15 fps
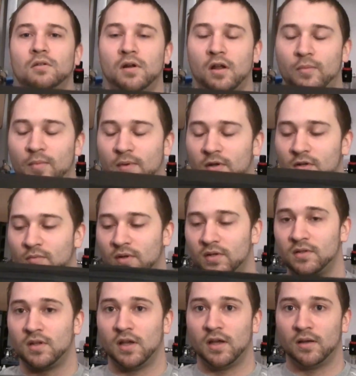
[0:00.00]
or not Army Painter,
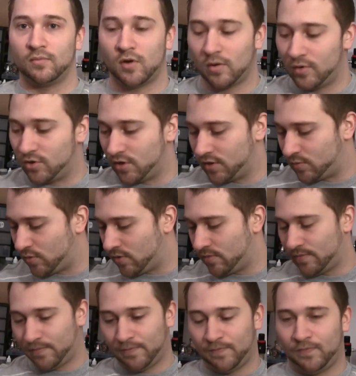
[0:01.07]
but Army Transport.
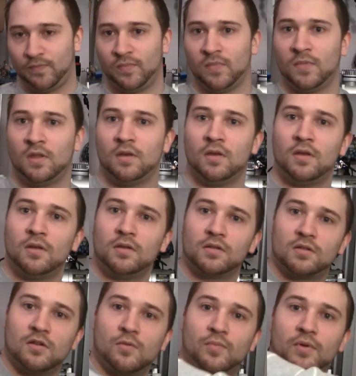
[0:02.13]

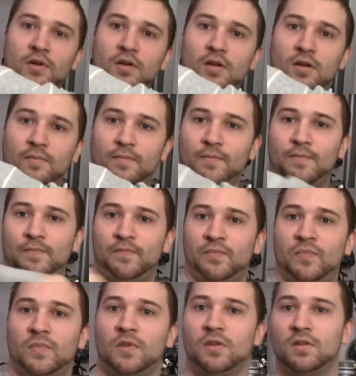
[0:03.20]
So open it up,
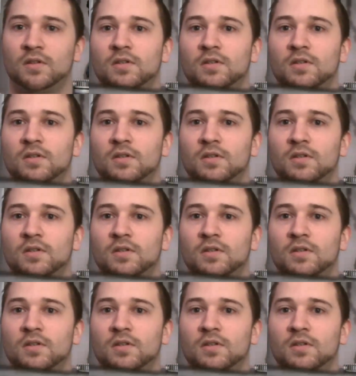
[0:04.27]
you can